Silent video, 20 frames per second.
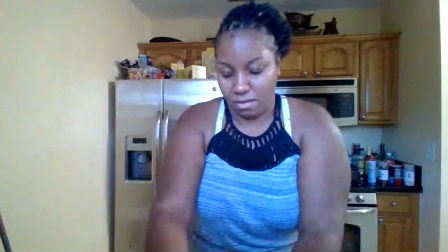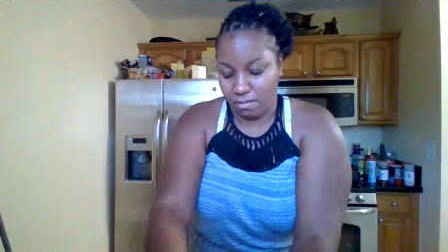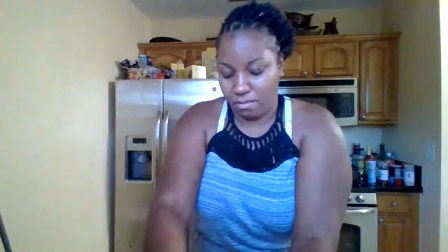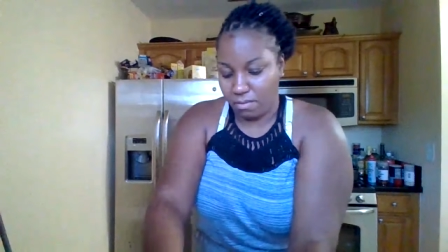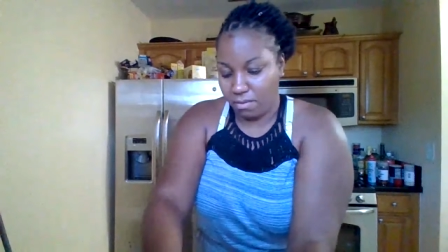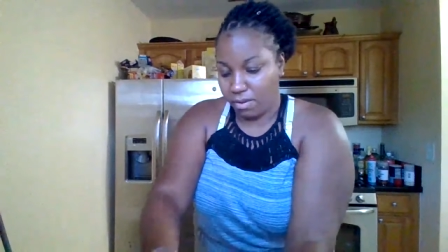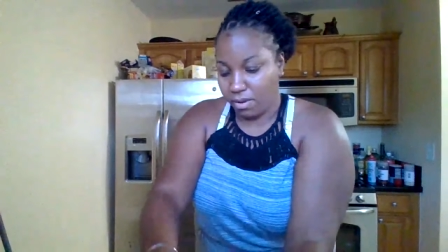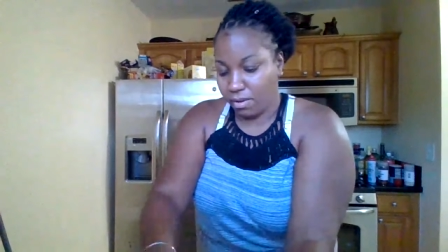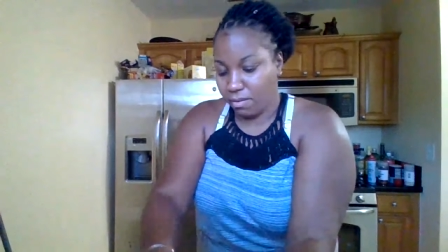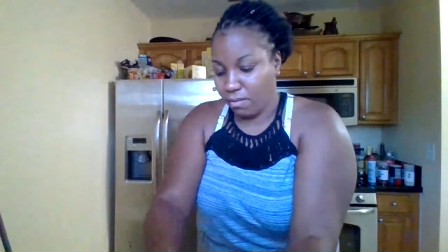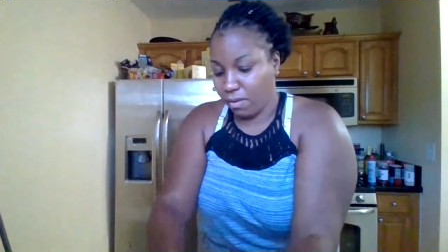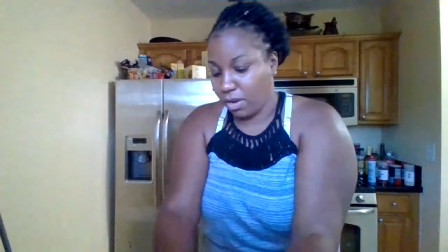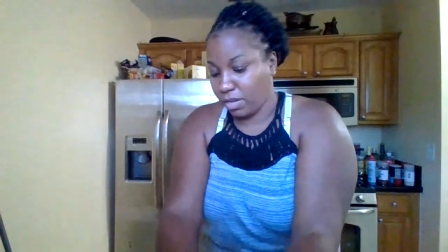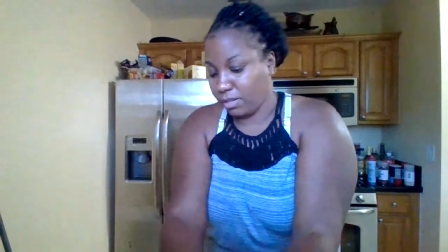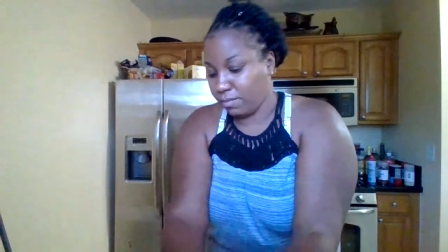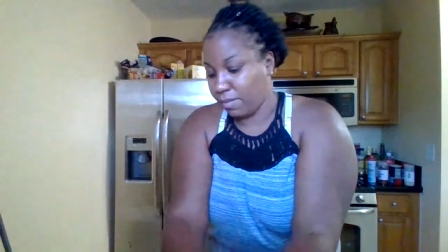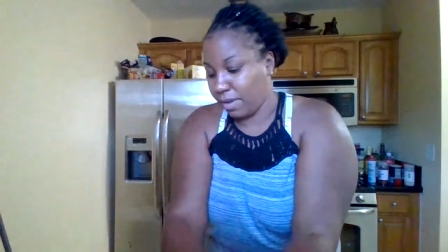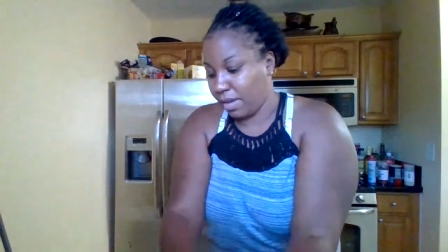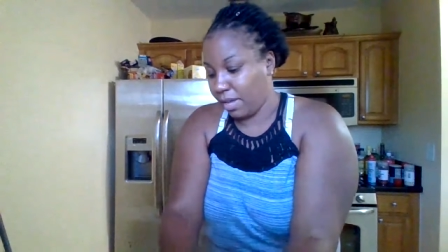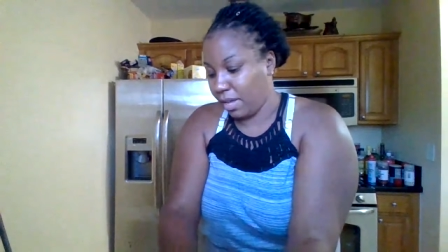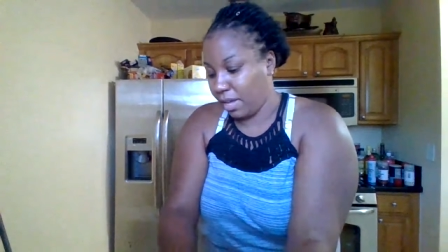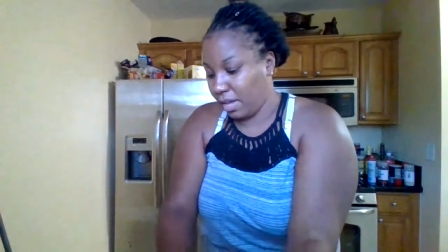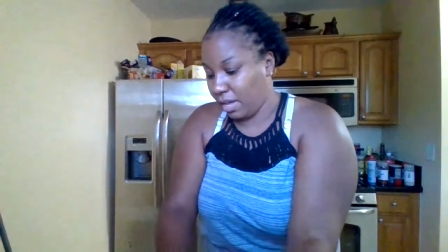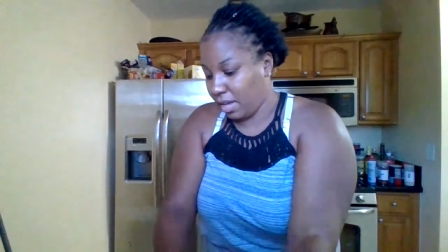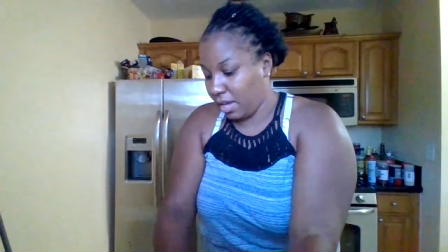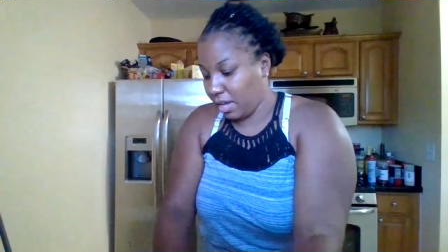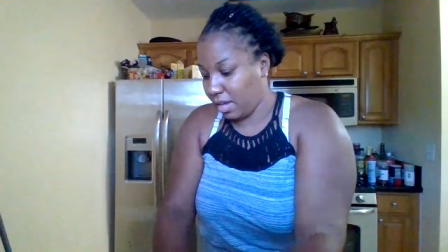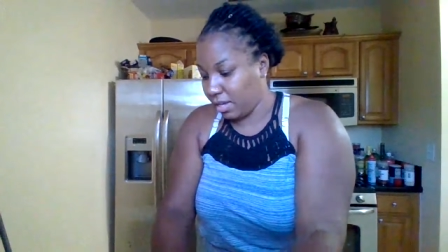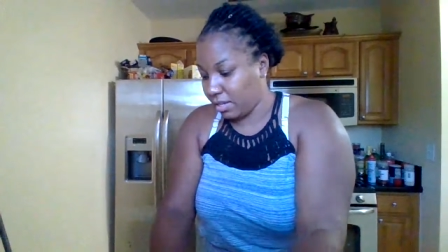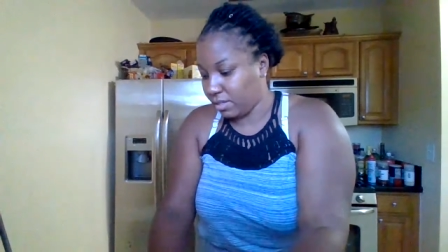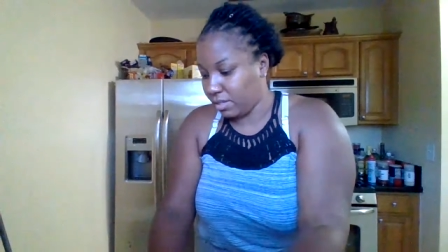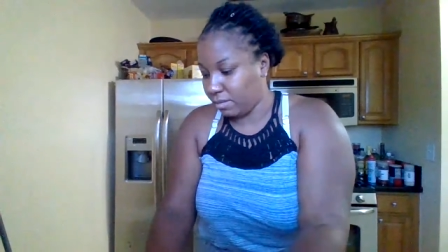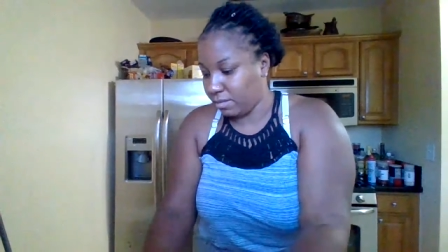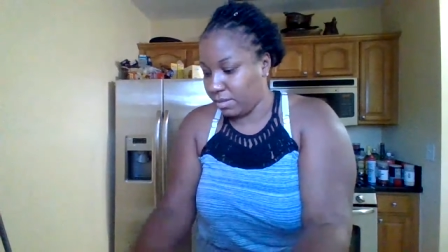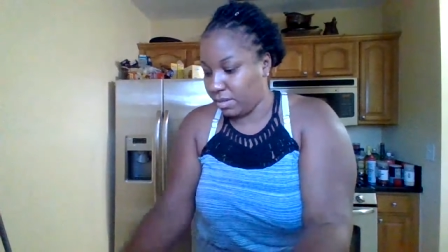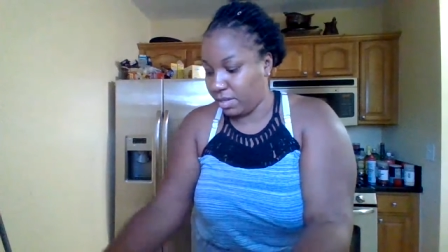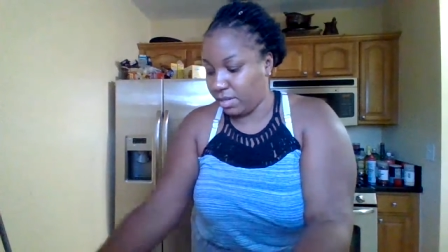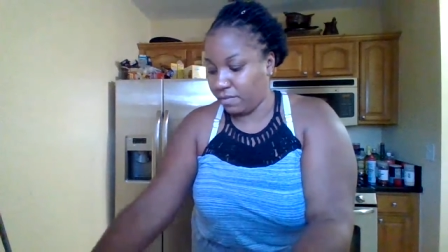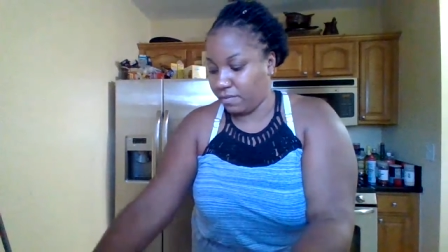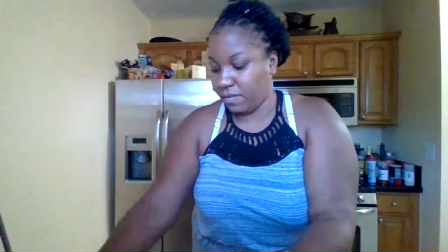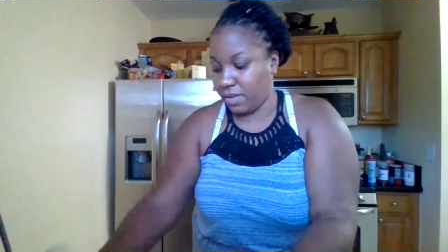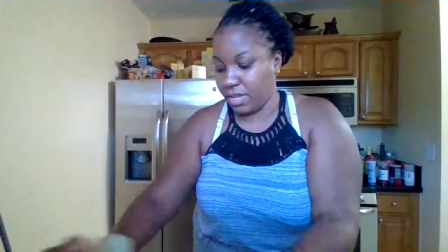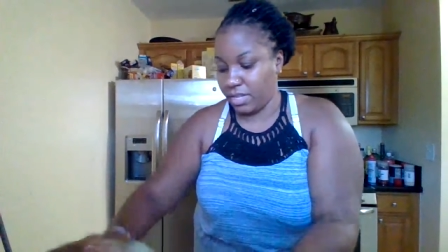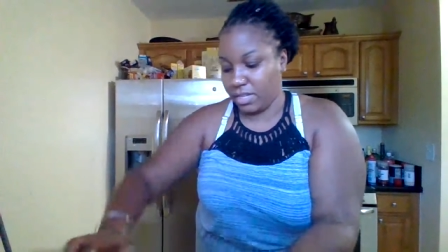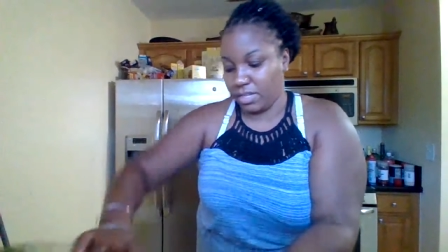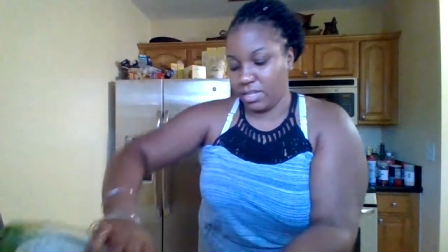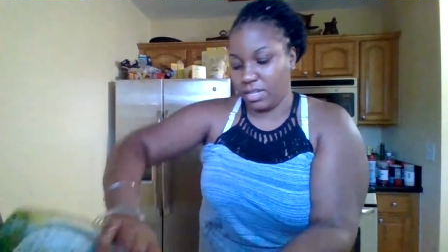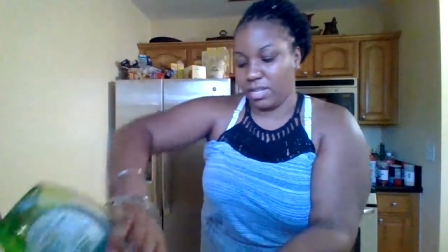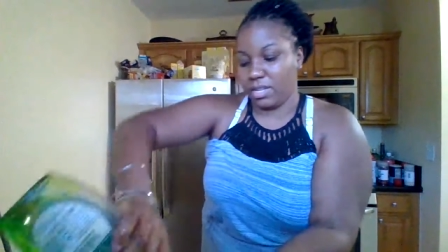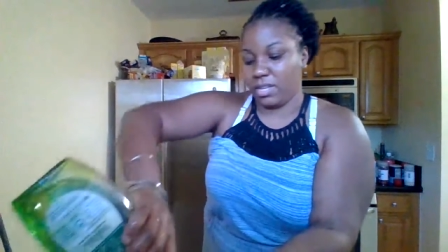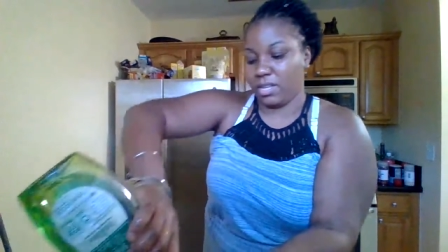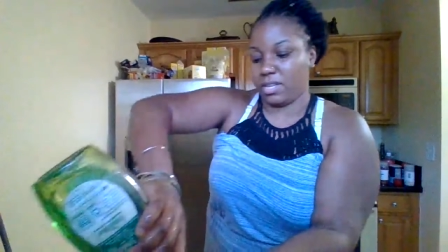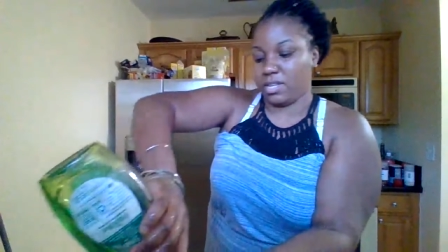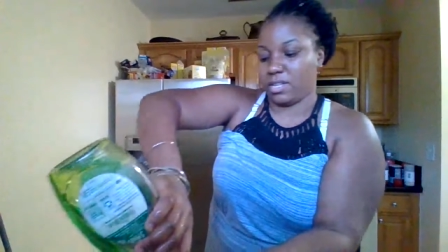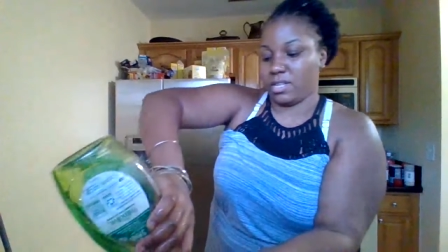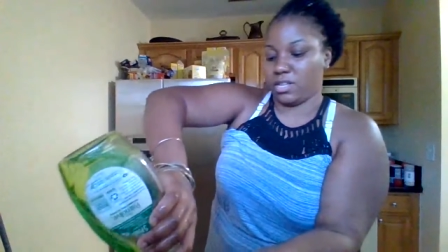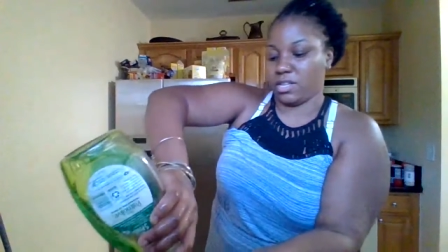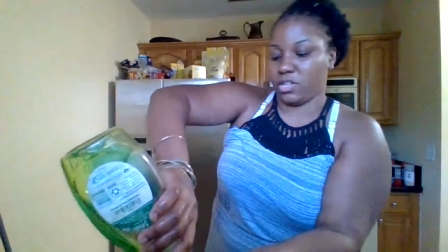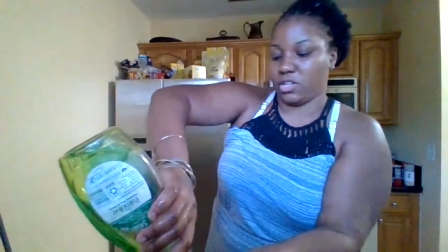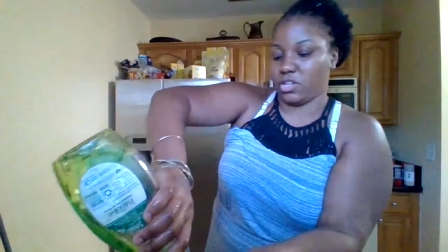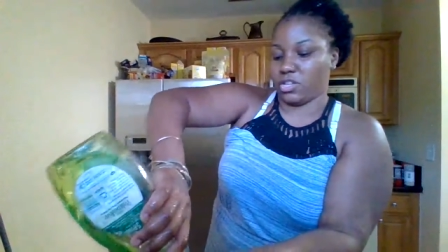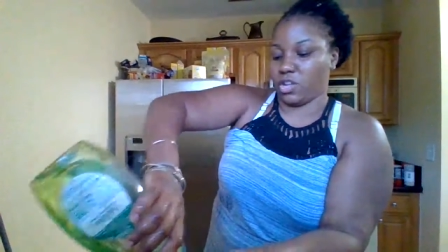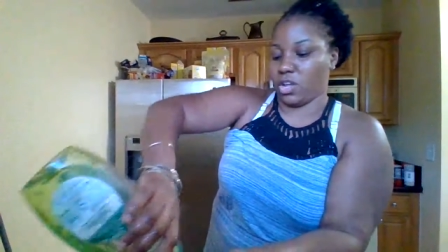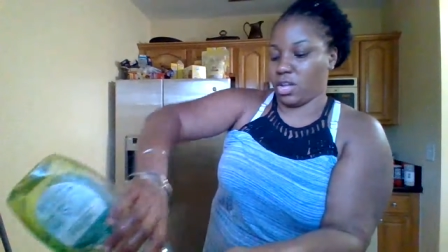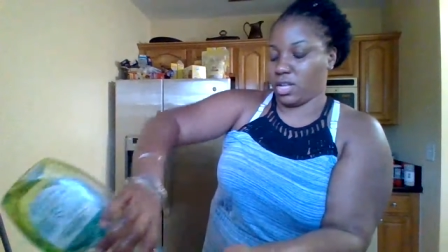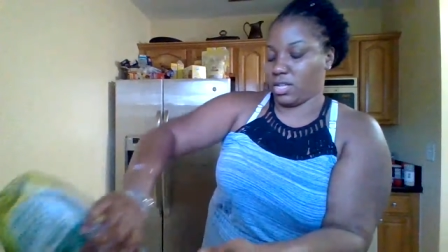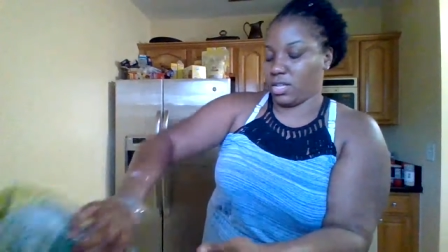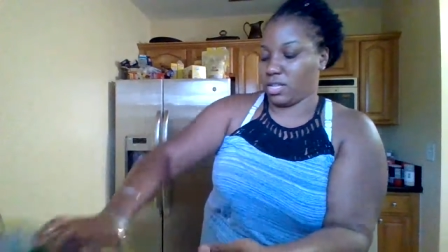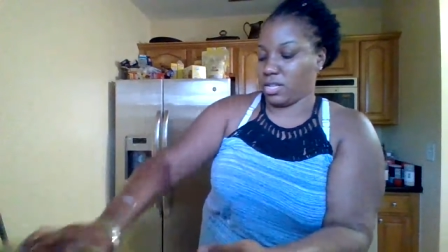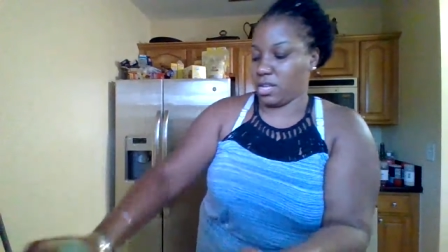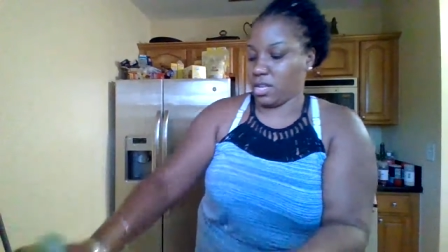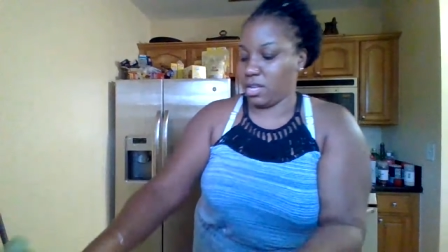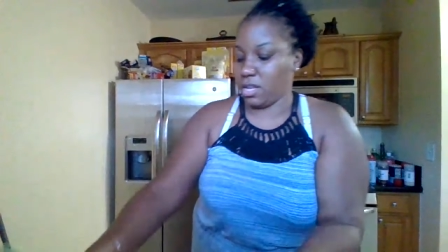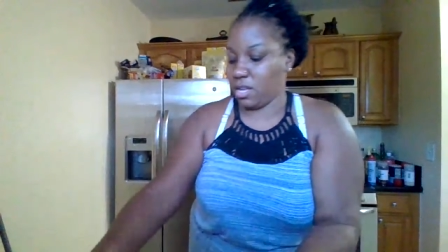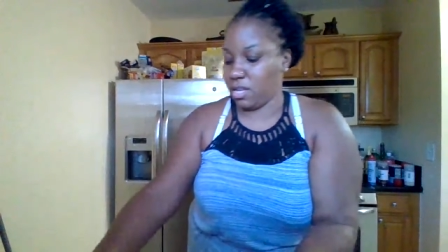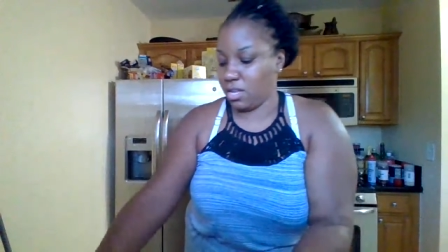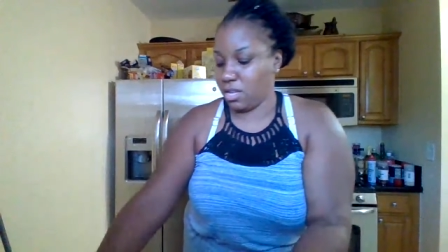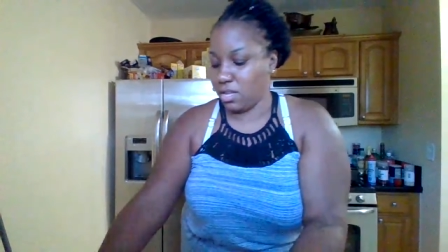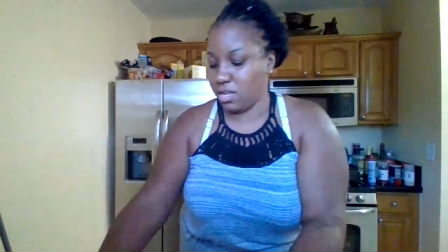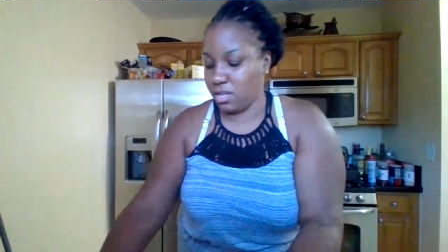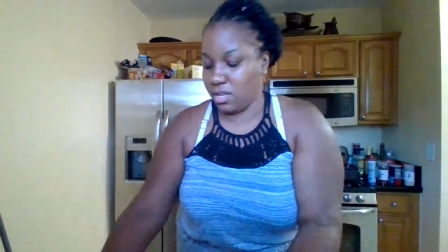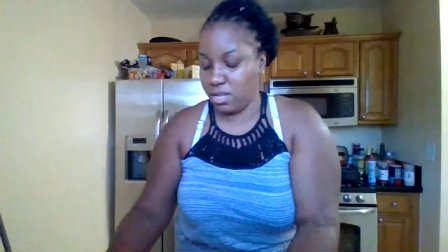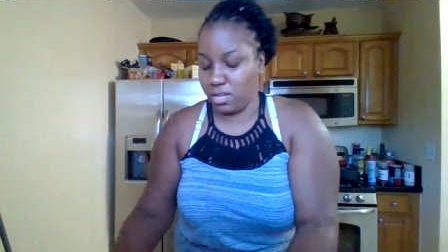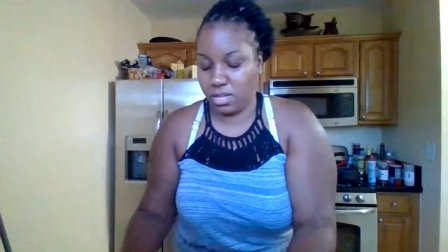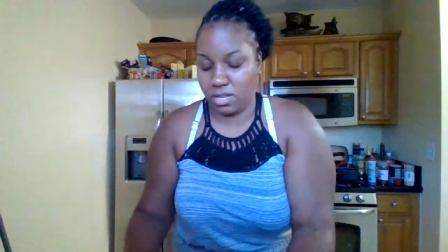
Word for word: I'm gonna wash my hands for these veggies and the sauces.